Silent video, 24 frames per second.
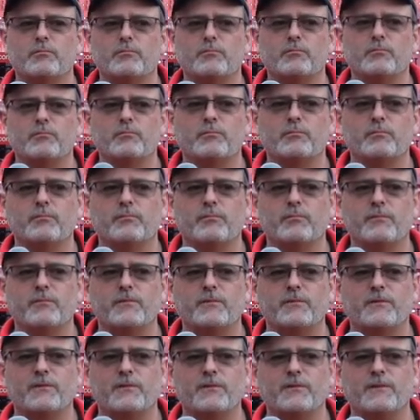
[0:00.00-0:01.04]

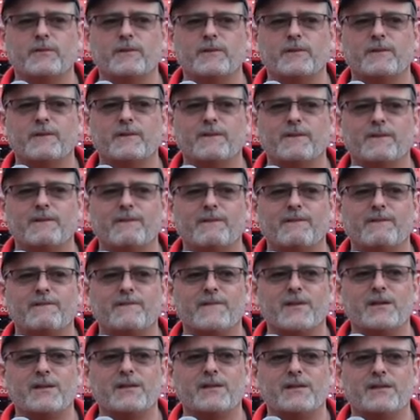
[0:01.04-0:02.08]

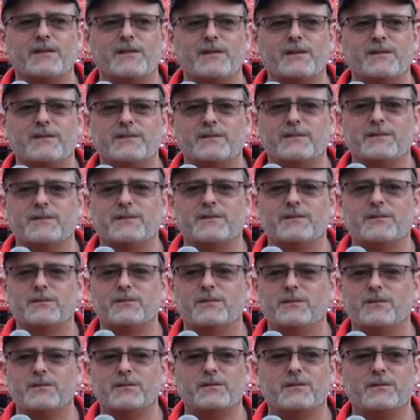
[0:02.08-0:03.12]

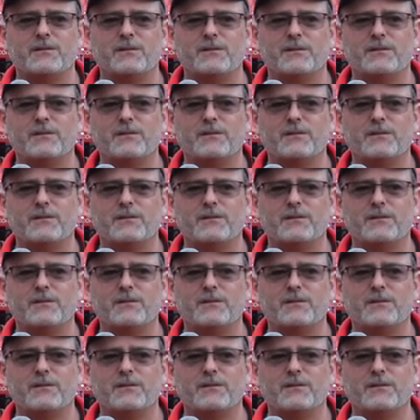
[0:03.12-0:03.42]
(silent)